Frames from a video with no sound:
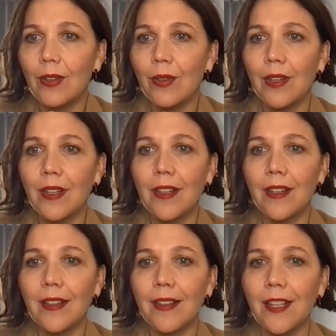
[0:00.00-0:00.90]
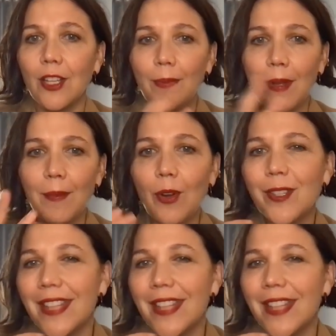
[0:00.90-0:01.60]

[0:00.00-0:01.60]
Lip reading: or can you be more